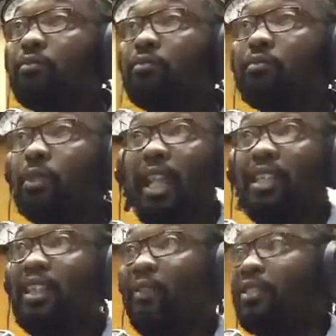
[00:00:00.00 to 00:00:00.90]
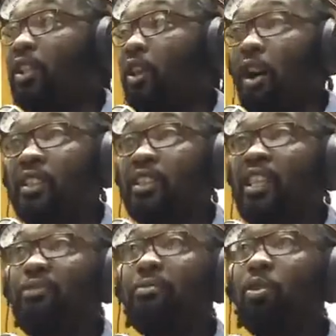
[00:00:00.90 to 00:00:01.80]
but that is after the horses
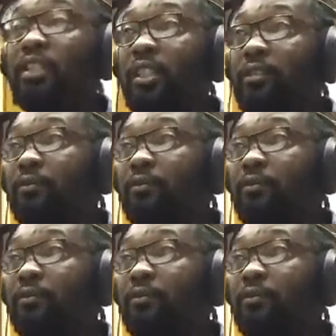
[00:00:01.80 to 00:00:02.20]
have bolted.